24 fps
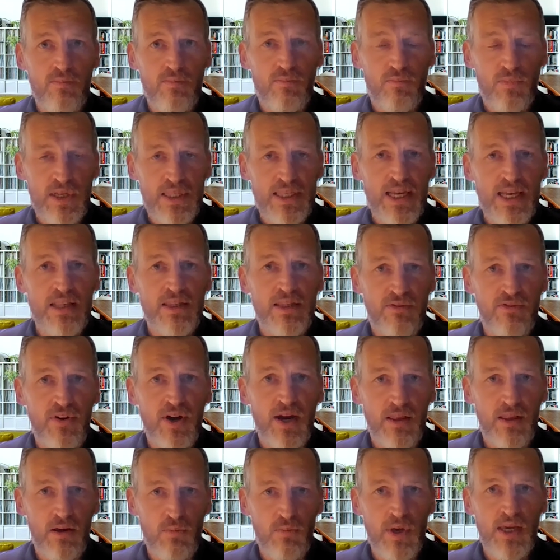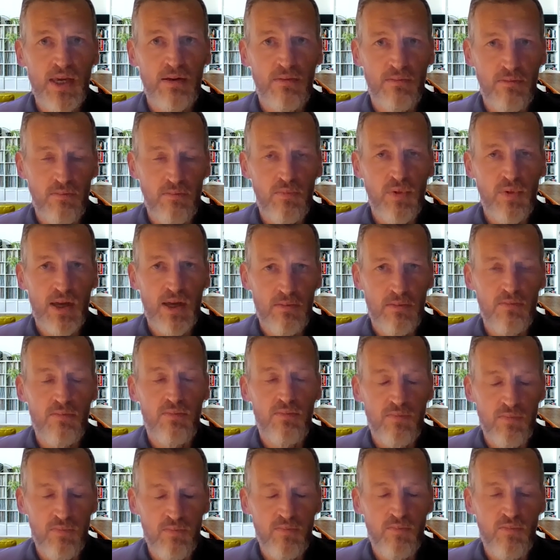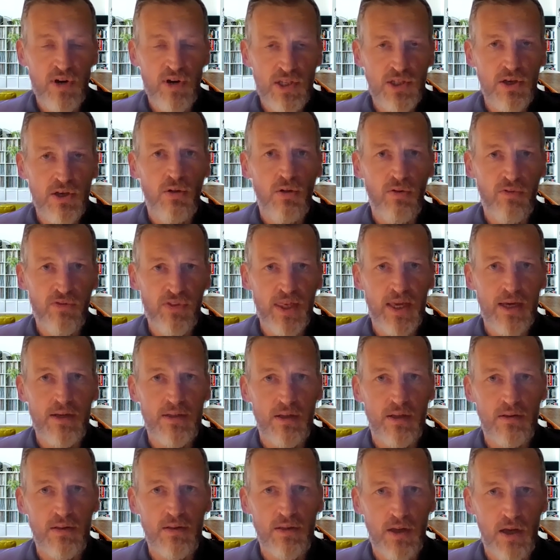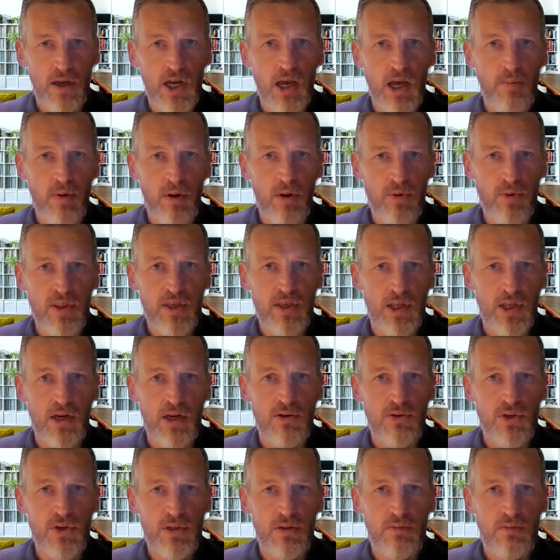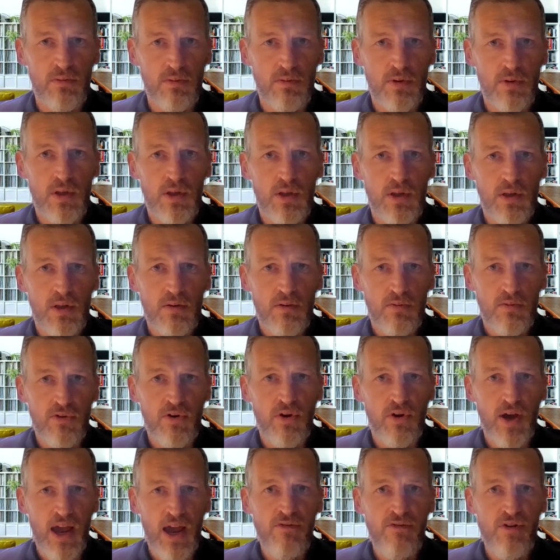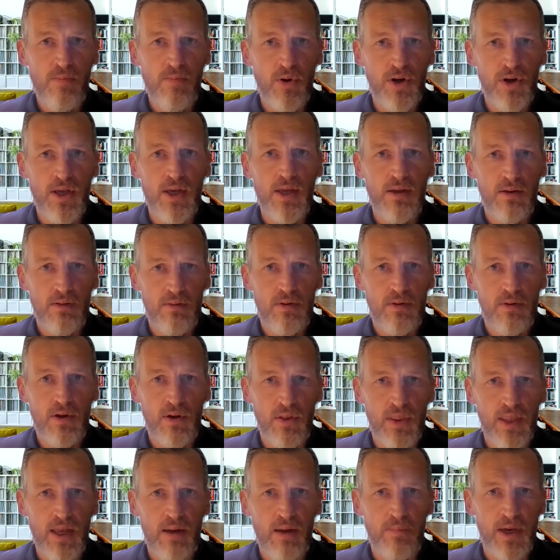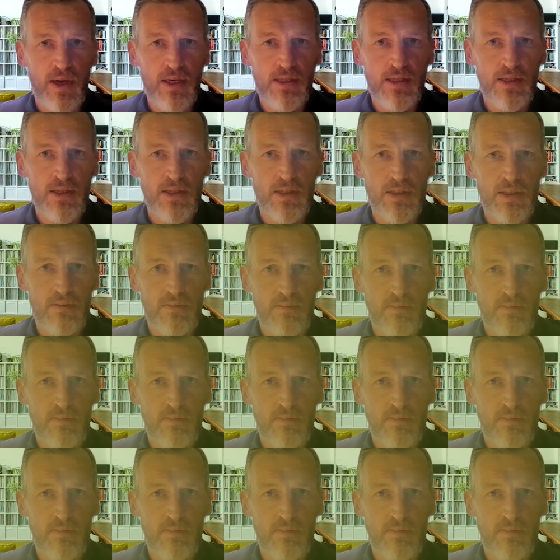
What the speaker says: we tend to find that we can resolve things and come up with a solution for everybody on that basis.